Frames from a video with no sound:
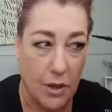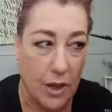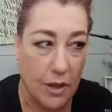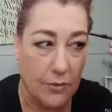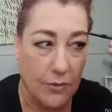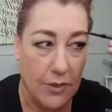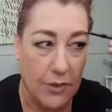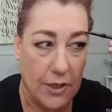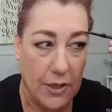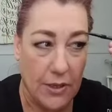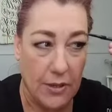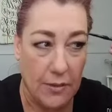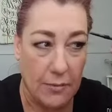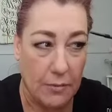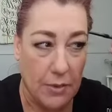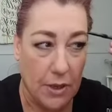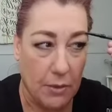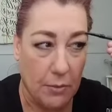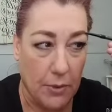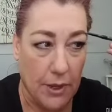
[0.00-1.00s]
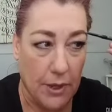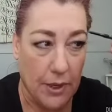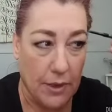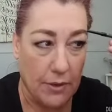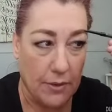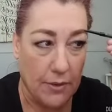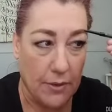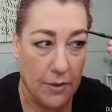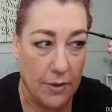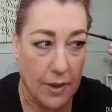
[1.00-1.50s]
have to ease my way
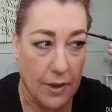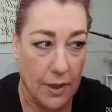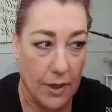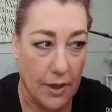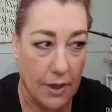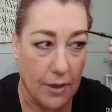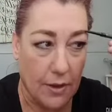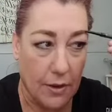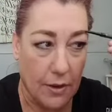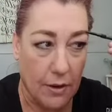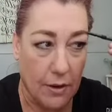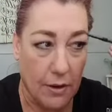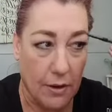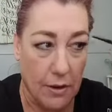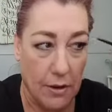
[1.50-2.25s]
into that.